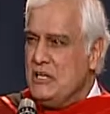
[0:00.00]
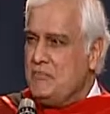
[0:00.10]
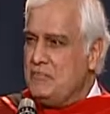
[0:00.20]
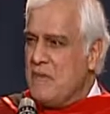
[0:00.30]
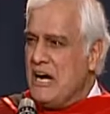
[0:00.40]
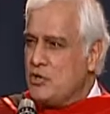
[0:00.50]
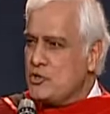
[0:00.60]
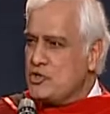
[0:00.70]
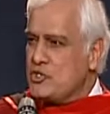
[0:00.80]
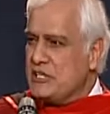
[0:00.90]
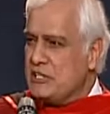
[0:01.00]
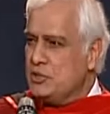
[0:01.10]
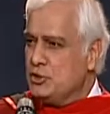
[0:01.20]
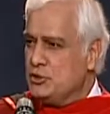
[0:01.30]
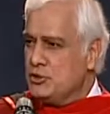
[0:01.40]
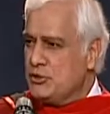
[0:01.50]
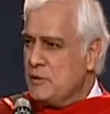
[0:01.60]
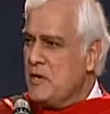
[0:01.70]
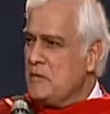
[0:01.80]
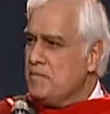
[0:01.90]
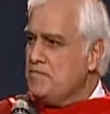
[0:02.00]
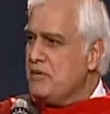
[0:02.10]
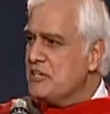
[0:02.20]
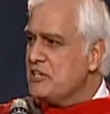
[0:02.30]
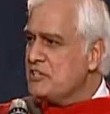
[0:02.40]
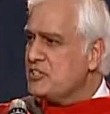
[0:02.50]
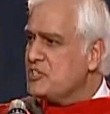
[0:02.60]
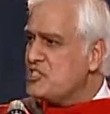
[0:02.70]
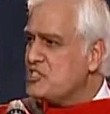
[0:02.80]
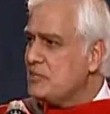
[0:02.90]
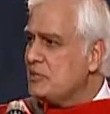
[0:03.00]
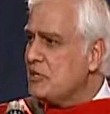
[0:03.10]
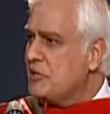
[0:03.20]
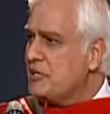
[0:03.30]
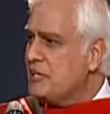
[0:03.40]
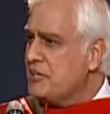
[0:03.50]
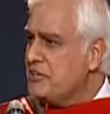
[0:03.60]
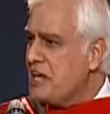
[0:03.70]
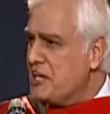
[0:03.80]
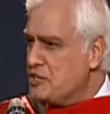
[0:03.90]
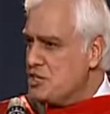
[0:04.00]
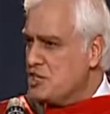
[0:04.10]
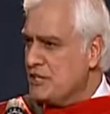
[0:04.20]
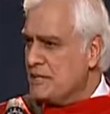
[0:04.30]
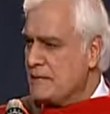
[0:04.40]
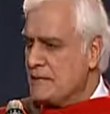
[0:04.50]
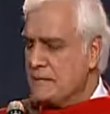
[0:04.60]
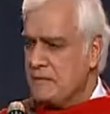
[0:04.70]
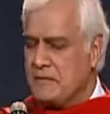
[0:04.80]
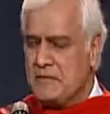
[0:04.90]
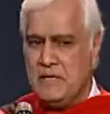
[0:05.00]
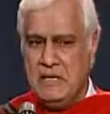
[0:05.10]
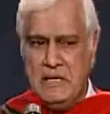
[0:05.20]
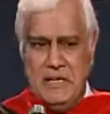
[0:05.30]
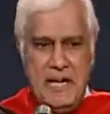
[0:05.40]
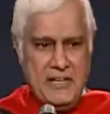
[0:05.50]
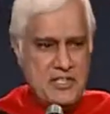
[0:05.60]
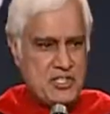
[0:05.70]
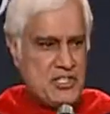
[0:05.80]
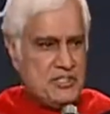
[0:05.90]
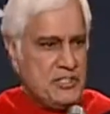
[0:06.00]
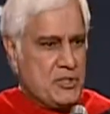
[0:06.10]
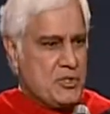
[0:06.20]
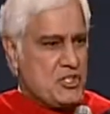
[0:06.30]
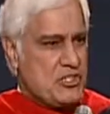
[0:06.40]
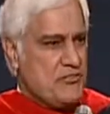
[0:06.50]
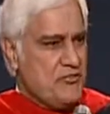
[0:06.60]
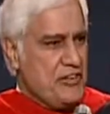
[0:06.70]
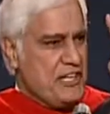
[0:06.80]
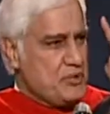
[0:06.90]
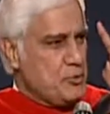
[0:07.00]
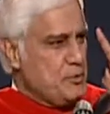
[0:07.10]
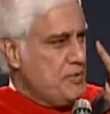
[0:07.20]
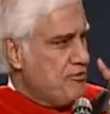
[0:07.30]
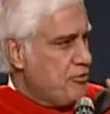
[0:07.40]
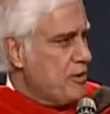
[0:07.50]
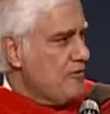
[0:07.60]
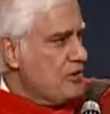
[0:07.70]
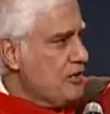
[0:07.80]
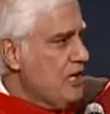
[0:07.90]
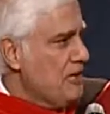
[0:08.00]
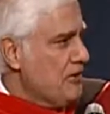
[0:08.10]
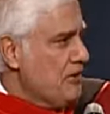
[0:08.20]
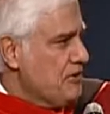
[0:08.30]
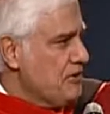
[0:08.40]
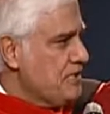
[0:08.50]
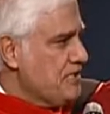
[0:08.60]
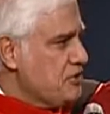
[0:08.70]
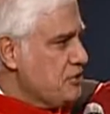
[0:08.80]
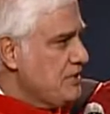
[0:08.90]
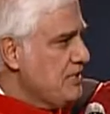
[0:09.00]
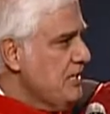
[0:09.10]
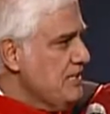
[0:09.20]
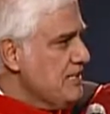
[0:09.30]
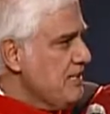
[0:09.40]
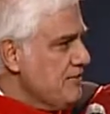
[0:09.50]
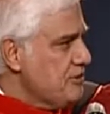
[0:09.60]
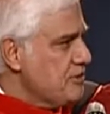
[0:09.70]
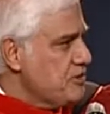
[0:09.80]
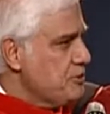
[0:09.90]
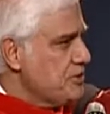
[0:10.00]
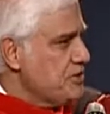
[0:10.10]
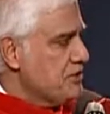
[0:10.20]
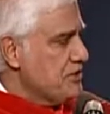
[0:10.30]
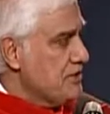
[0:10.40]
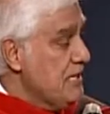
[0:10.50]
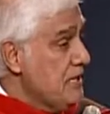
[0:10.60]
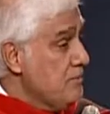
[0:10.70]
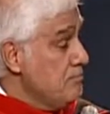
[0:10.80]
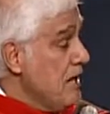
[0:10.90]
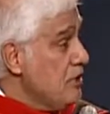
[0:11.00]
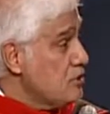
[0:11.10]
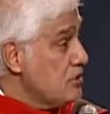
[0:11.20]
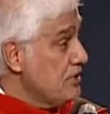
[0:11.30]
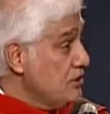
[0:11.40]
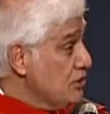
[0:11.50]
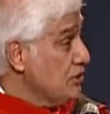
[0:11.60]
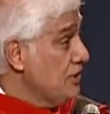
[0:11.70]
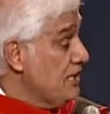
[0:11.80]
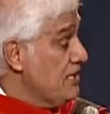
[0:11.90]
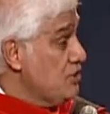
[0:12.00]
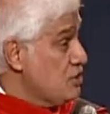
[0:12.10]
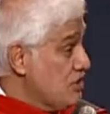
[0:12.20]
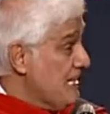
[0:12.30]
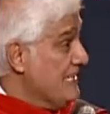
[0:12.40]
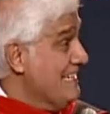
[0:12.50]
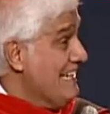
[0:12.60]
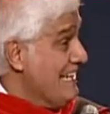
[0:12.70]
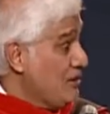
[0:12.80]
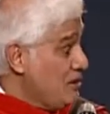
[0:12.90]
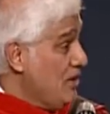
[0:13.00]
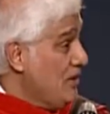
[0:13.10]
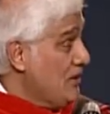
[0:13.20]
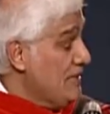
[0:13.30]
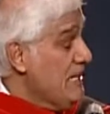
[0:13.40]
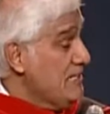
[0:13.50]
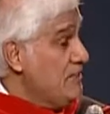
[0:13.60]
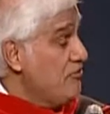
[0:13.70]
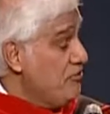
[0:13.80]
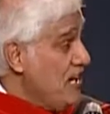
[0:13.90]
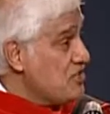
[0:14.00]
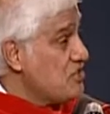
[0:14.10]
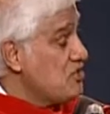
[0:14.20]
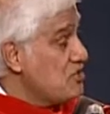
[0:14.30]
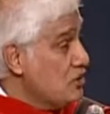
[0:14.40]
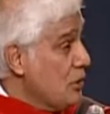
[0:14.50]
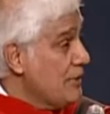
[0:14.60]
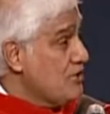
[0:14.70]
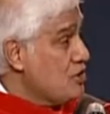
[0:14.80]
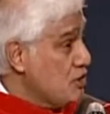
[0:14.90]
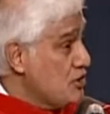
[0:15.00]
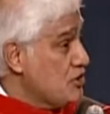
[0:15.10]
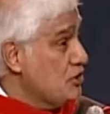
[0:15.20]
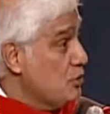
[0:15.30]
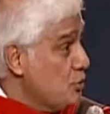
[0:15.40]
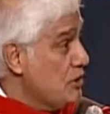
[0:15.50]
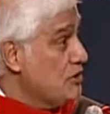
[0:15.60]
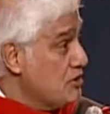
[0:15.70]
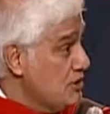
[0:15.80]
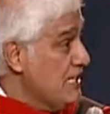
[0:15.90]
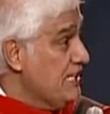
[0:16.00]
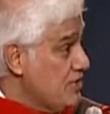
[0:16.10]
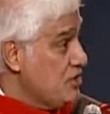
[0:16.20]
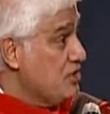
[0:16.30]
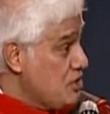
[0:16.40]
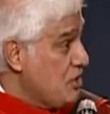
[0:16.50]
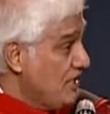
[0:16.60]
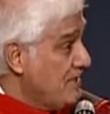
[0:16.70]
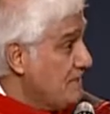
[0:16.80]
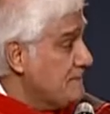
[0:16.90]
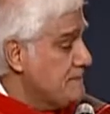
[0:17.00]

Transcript: Mao Zedong burned the seminary in Nanjing. And he said the Christian faith would be forever gone out of the country, never to return. Mao Zedong is dead and gone. The fastest growing church in the world today is in China.